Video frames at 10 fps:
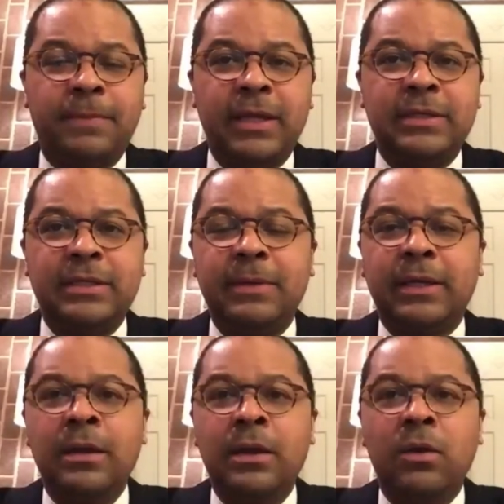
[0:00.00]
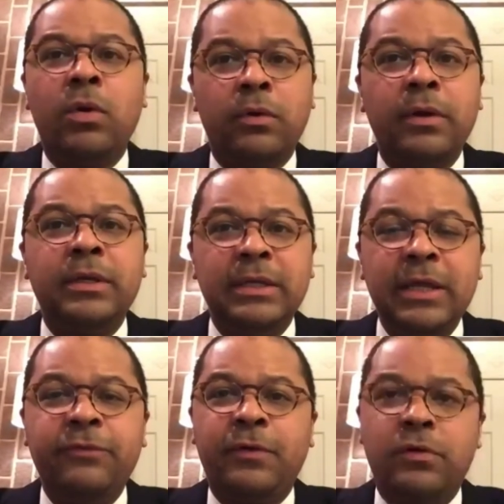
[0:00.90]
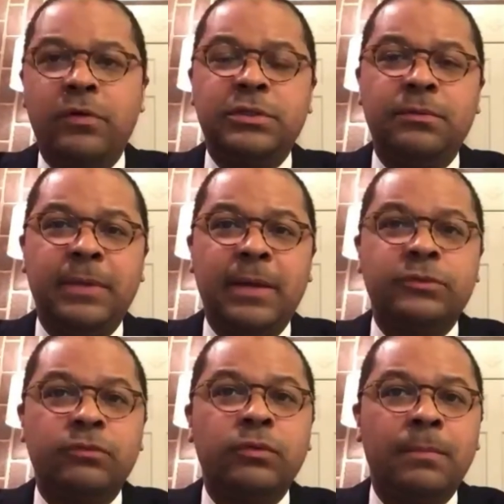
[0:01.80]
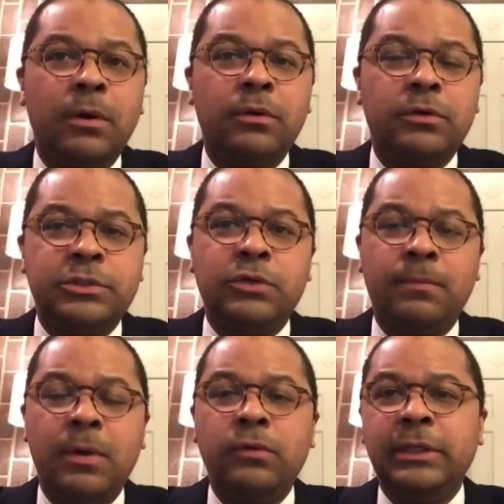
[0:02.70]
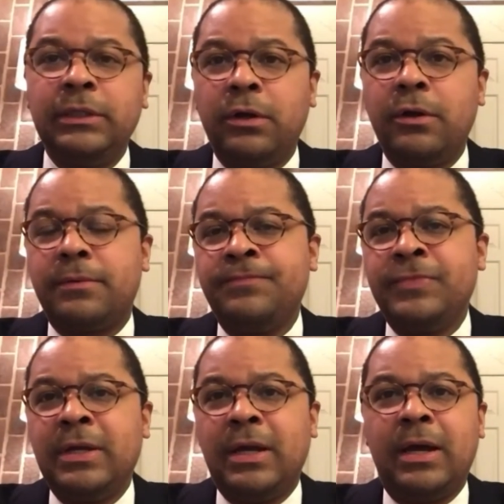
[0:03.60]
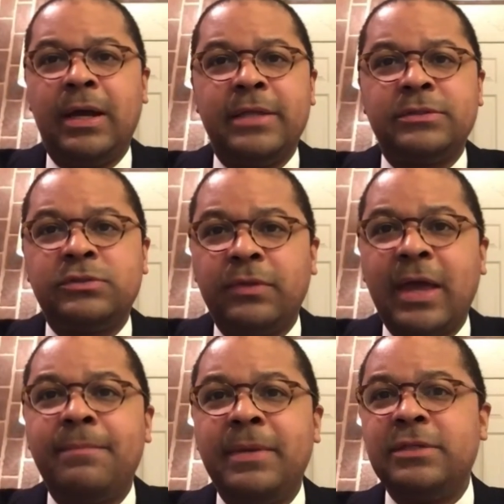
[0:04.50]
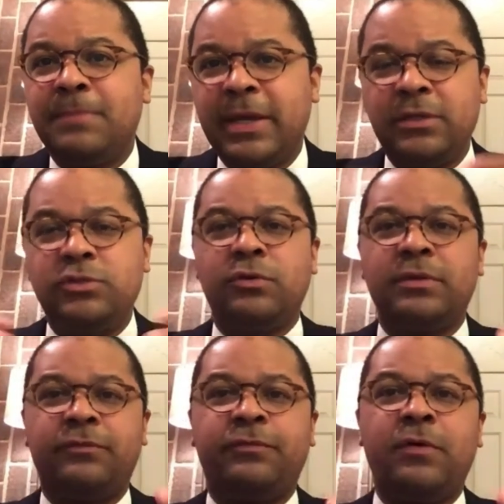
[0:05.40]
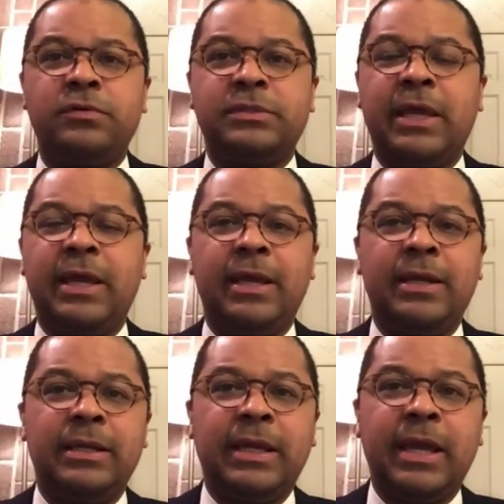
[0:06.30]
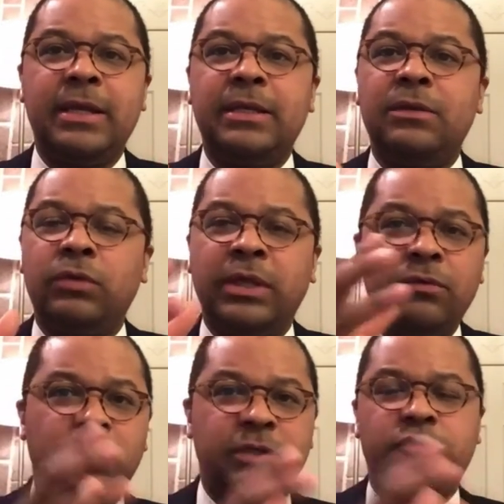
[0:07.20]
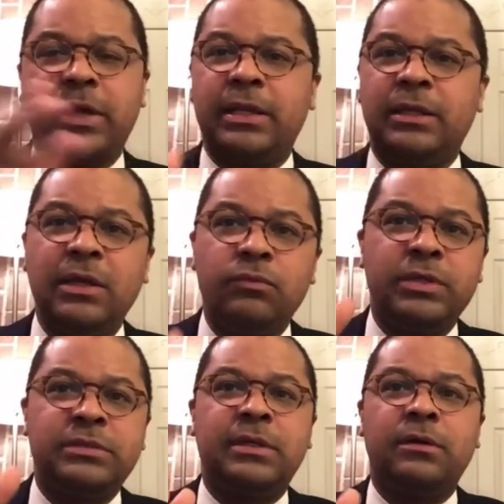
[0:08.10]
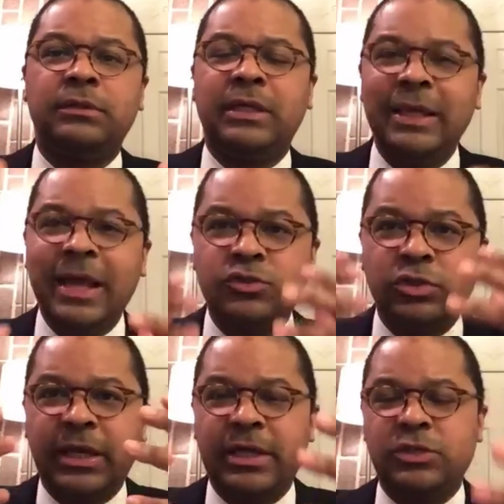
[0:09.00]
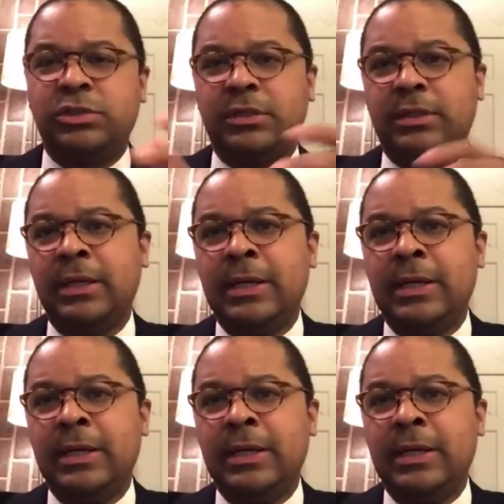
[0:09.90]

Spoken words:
pandemic. We're going to need folks to be able to remotely learn. And so that means making sure that folks can get retrained, get reskilled, get education